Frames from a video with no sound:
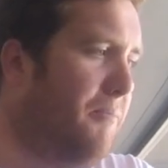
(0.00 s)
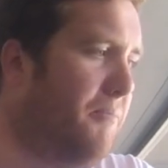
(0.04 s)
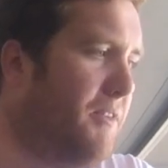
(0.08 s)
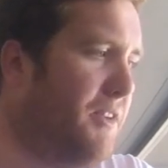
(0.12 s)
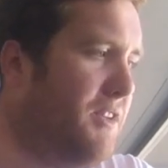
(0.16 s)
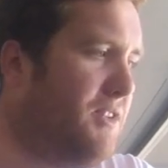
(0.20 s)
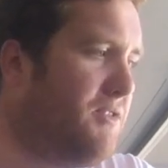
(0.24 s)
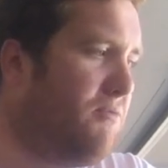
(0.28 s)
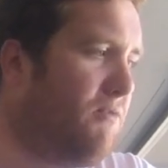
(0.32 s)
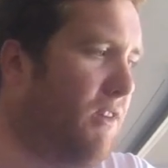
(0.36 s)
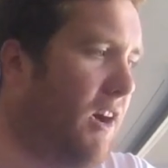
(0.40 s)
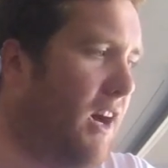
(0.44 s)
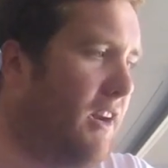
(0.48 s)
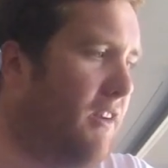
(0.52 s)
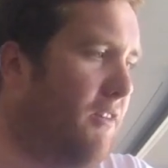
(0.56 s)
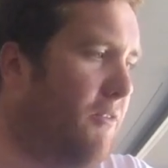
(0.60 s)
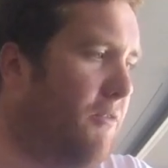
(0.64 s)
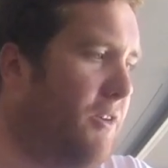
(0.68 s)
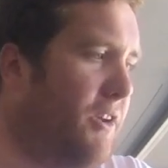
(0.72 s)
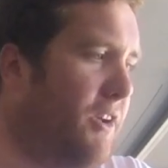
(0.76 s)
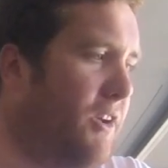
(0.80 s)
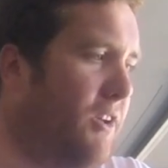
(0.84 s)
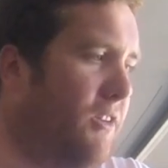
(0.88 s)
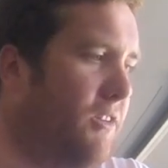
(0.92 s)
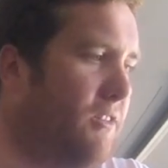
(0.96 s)
This rod and
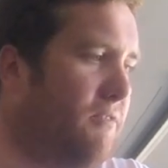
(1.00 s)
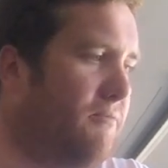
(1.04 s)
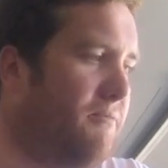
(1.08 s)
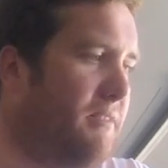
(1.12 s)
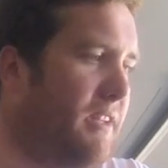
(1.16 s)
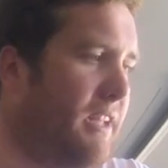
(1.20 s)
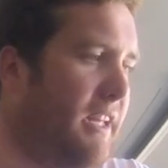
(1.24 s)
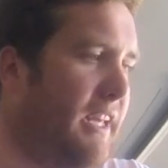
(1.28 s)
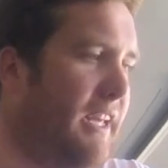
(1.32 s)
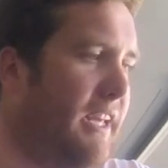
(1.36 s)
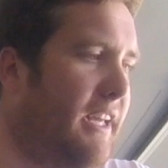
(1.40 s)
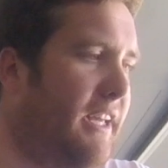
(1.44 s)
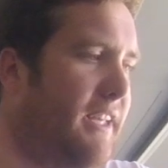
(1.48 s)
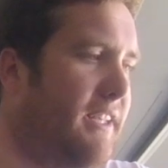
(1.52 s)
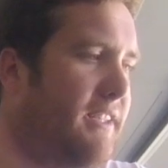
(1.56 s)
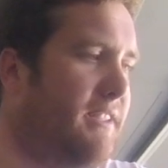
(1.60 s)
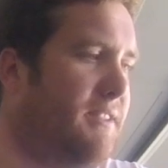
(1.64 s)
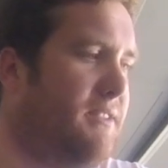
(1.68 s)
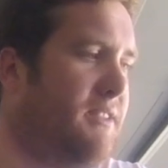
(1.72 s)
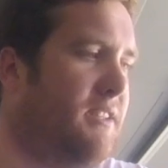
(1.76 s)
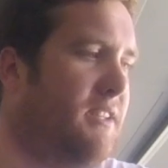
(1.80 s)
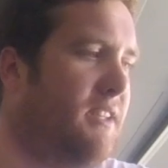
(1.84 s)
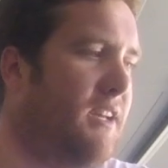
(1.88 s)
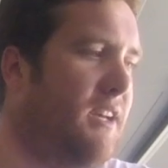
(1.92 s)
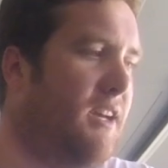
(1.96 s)
reel
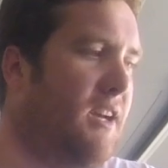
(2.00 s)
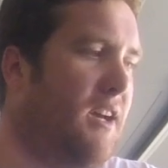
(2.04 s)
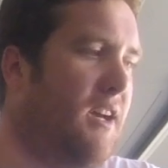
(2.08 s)
is